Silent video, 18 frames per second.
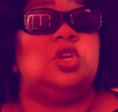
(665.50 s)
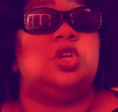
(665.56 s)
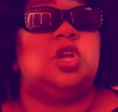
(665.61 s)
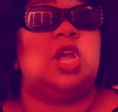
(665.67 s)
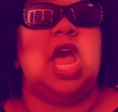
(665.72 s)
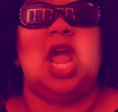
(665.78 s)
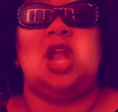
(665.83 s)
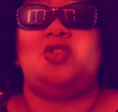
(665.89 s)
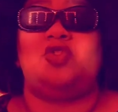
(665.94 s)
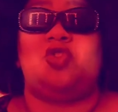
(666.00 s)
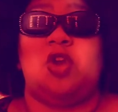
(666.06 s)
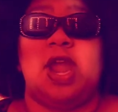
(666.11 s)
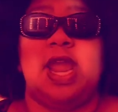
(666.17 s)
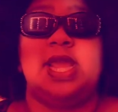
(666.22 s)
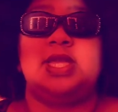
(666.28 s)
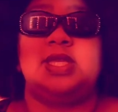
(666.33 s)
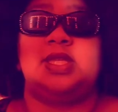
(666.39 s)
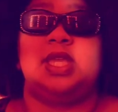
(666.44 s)
kind of
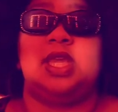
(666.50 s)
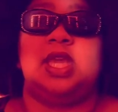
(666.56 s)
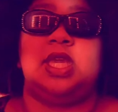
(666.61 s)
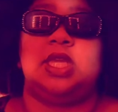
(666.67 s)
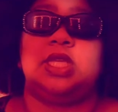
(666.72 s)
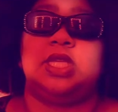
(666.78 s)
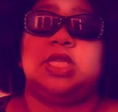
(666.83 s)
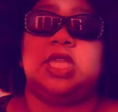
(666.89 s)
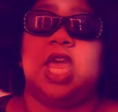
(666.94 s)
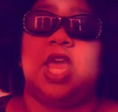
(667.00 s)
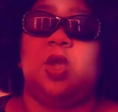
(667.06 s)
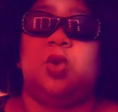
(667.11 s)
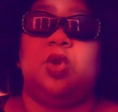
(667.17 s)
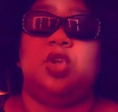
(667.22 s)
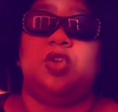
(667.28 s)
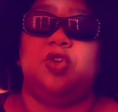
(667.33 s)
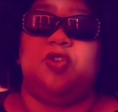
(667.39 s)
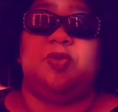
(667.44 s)
crazy to
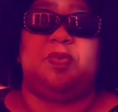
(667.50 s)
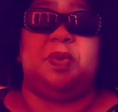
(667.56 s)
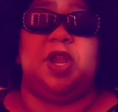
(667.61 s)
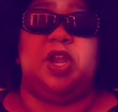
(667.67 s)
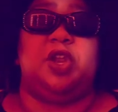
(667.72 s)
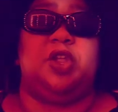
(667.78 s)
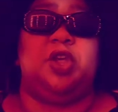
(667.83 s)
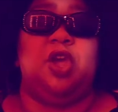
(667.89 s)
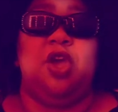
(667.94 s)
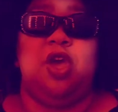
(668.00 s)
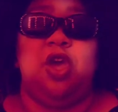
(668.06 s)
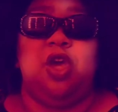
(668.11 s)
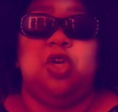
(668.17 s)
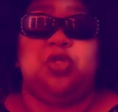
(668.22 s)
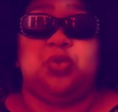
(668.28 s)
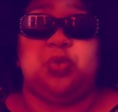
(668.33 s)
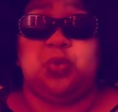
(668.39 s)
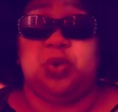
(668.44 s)
say you've been
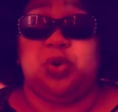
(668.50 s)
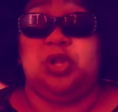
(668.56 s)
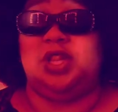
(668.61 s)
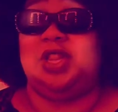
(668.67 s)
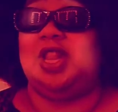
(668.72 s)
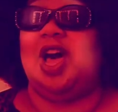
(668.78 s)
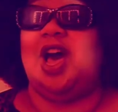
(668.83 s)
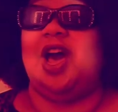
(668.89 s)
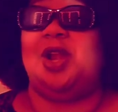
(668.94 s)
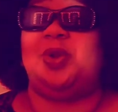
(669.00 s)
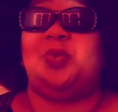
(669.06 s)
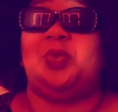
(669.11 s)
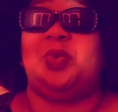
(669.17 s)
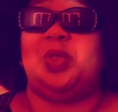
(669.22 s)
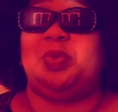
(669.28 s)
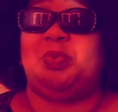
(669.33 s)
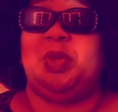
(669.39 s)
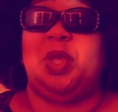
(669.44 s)
through a lot
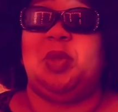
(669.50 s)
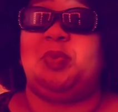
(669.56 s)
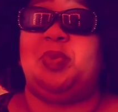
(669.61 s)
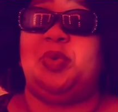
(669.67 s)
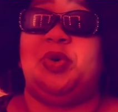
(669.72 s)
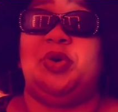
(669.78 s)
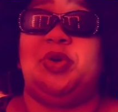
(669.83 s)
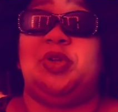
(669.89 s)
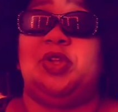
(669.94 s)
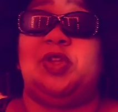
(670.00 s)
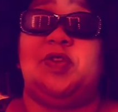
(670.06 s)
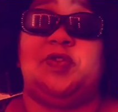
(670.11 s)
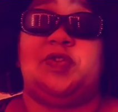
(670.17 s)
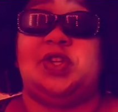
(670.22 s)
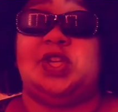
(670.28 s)
with people you've